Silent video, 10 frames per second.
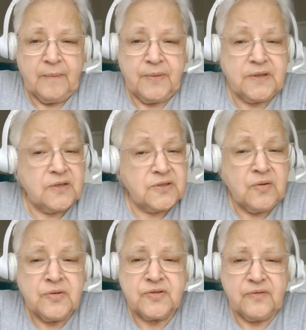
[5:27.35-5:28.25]
But there's
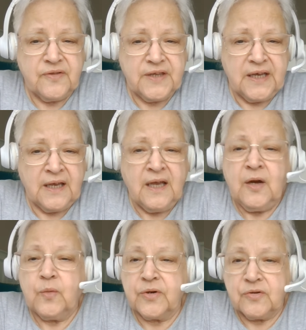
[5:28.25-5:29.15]
also a thing
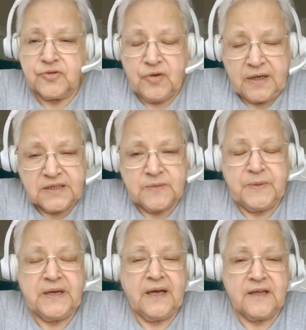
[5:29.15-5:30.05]
where you'll try to
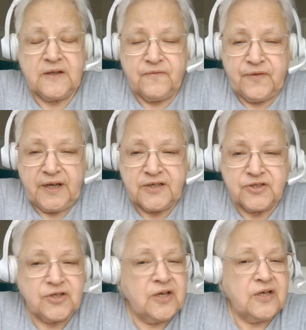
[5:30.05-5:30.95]
speak out of the
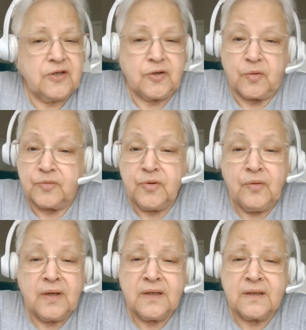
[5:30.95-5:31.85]
flesh. Don't
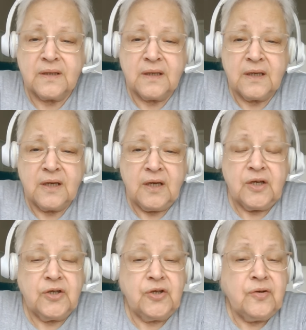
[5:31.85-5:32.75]
do it.
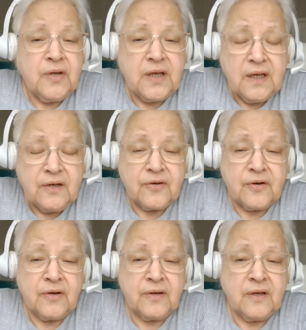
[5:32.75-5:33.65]
You
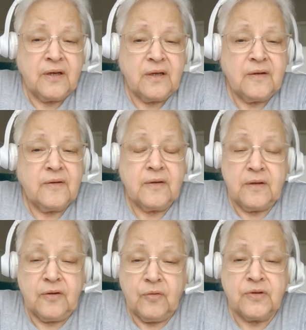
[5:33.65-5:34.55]
hinder
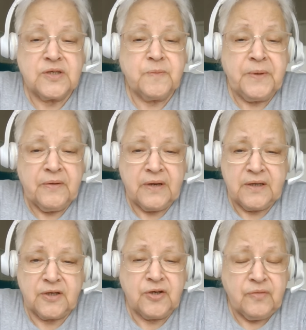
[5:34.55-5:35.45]
your spirit
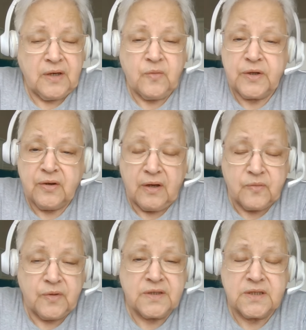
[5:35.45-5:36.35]
doing what God
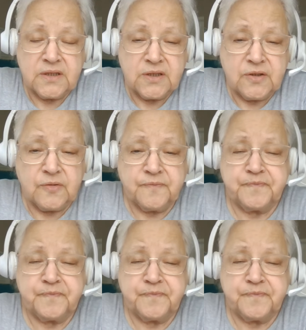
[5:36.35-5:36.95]
wants it to do.